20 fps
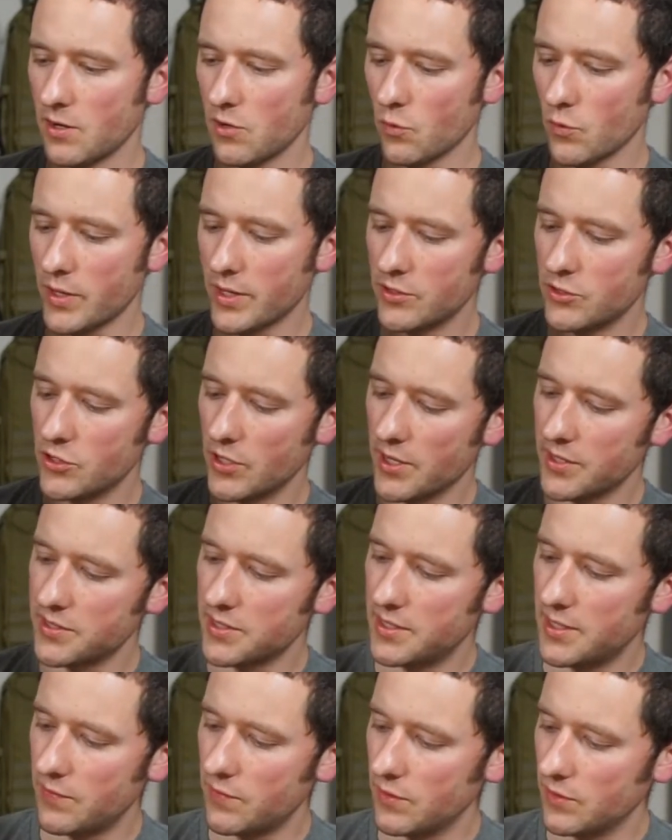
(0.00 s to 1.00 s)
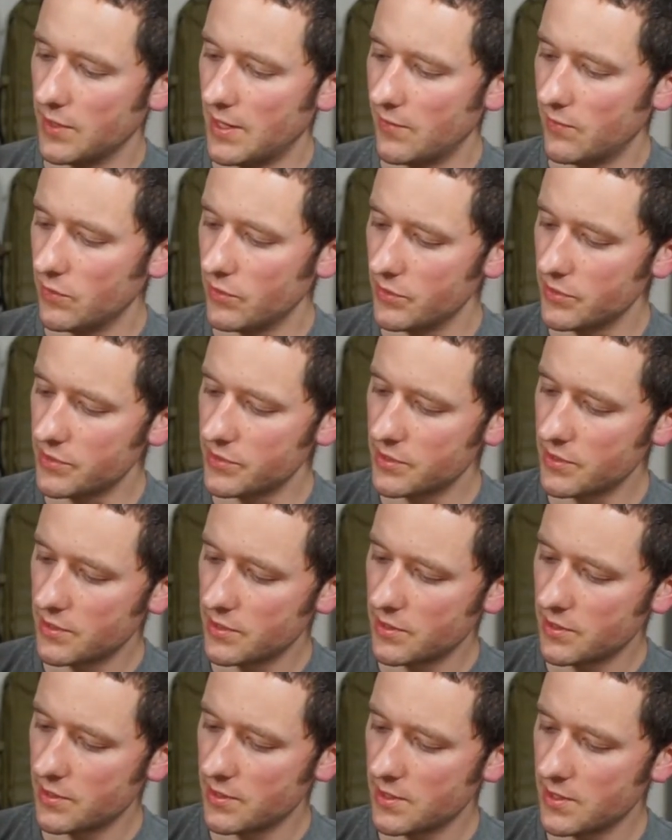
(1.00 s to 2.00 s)
readjust to different levels.
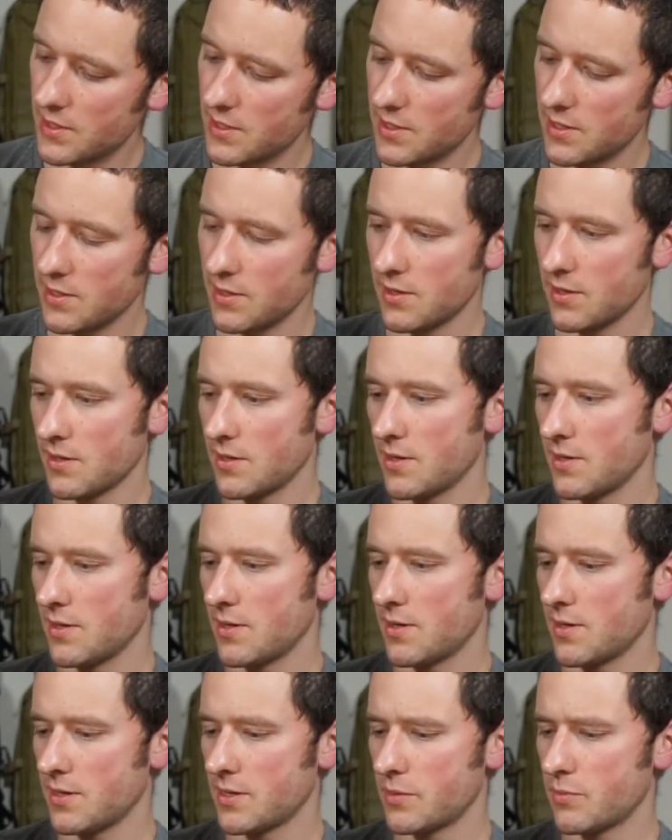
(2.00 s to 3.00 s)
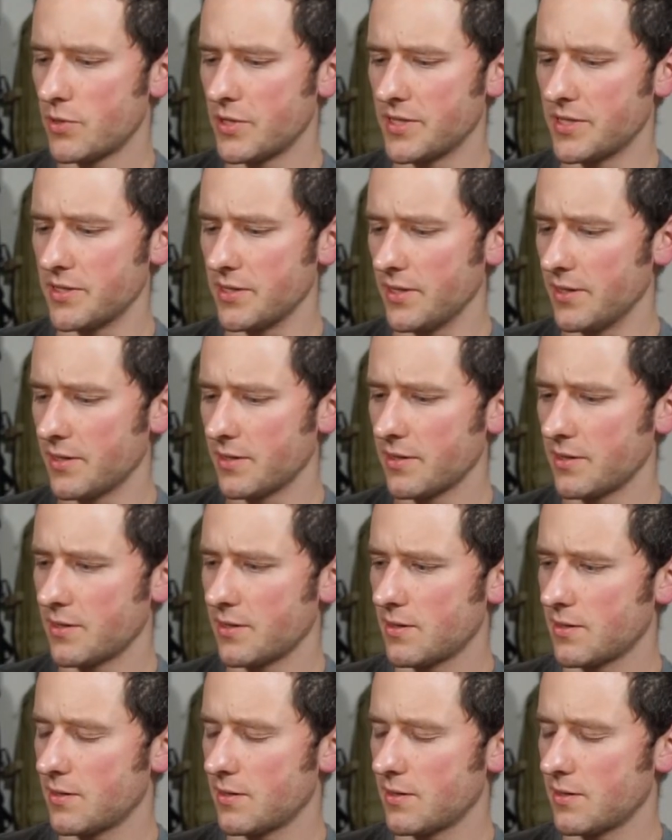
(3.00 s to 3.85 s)
It's pretty slick.